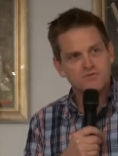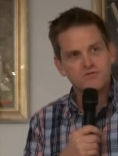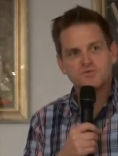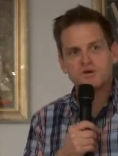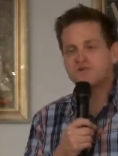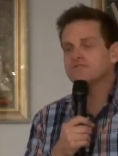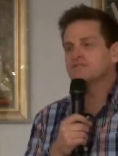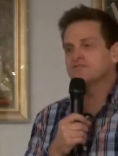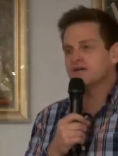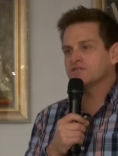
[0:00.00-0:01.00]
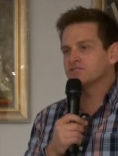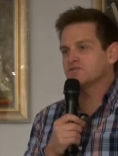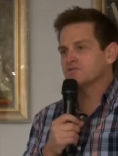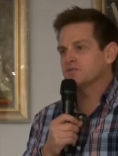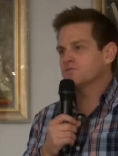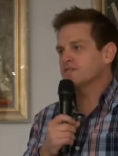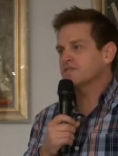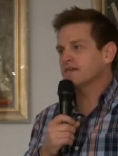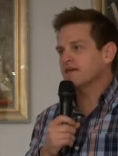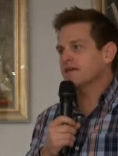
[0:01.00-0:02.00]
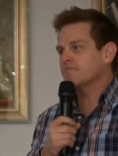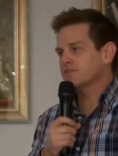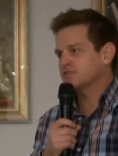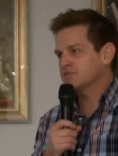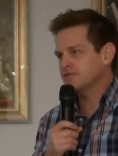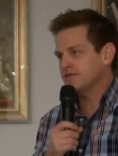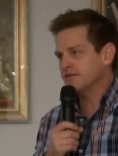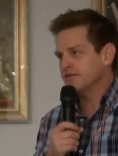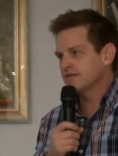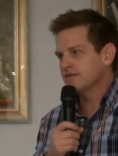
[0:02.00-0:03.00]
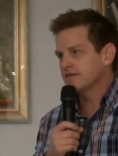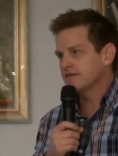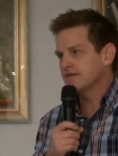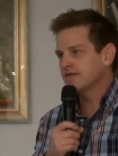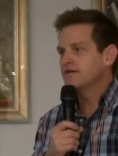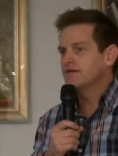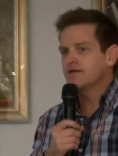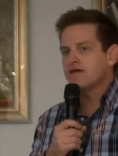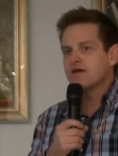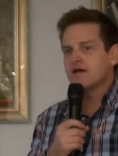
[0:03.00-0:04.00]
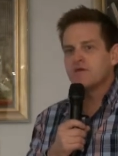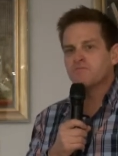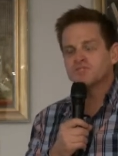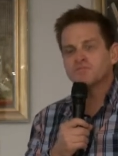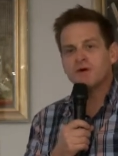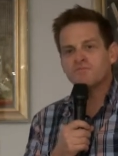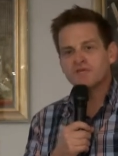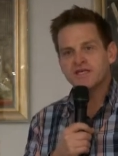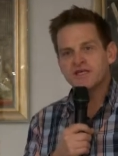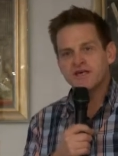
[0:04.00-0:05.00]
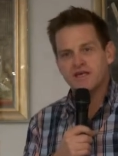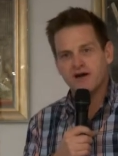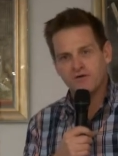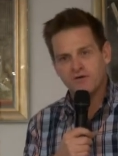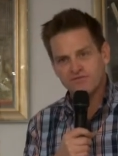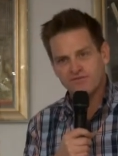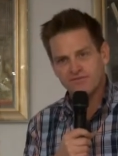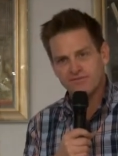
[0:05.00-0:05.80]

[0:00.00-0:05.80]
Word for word: Which one of his grandchildren would he take up the tree and which one would he let go of?